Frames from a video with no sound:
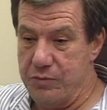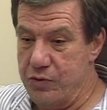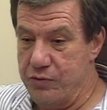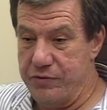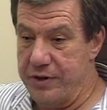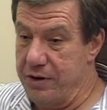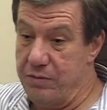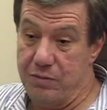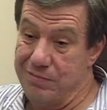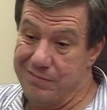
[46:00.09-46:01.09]
moved there
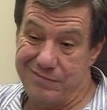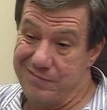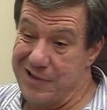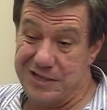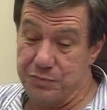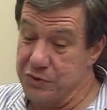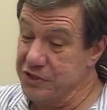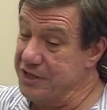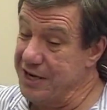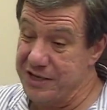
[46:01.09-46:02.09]
as a
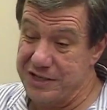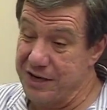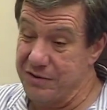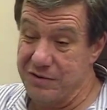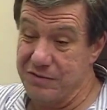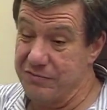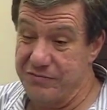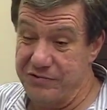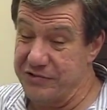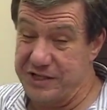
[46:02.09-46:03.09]
percentage, I don't know,
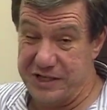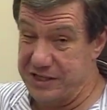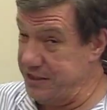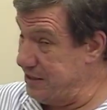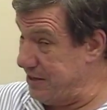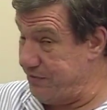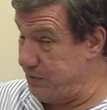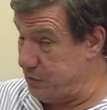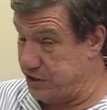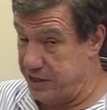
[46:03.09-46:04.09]
50, 60,
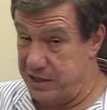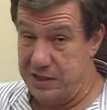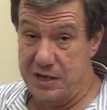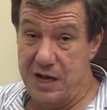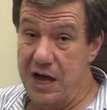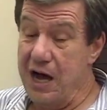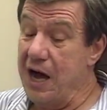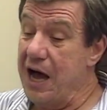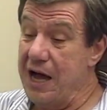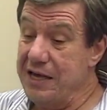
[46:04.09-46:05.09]
70%.
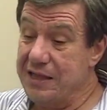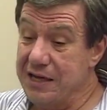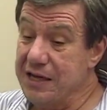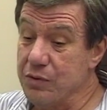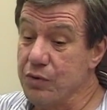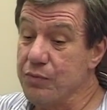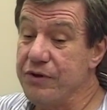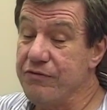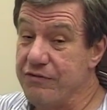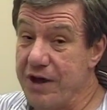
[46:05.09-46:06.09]
I think it will
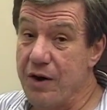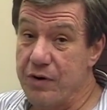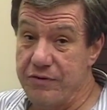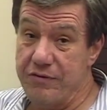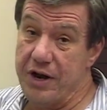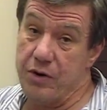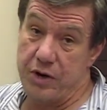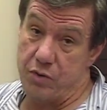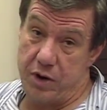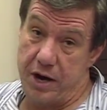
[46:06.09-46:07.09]
be very,
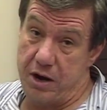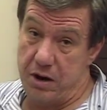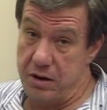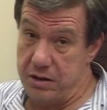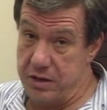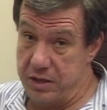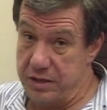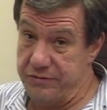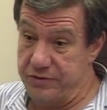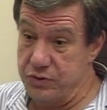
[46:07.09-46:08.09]
very rare in
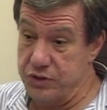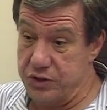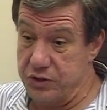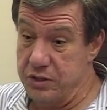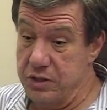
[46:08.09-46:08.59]
the future,